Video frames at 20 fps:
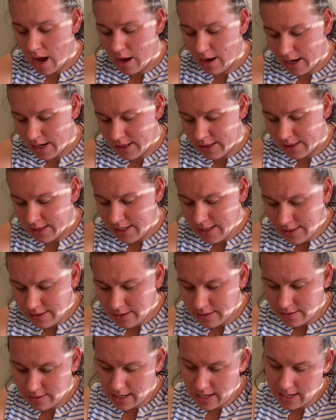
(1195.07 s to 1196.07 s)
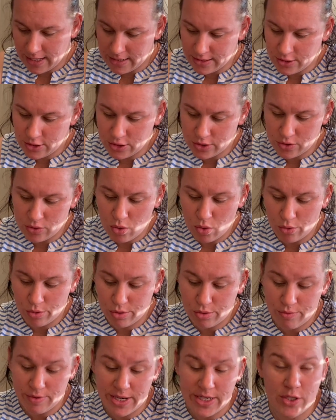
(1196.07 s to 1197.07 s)
In this, it's just called
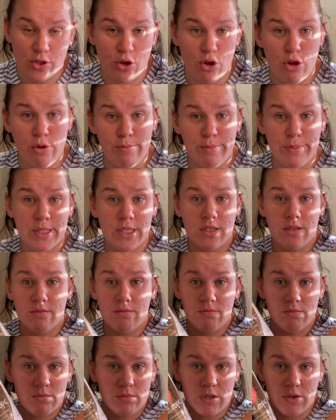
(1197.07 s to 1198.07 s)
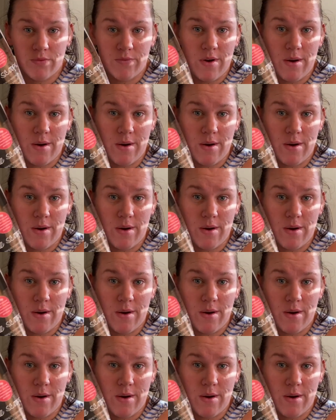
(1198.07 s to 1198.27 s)
3 scoops to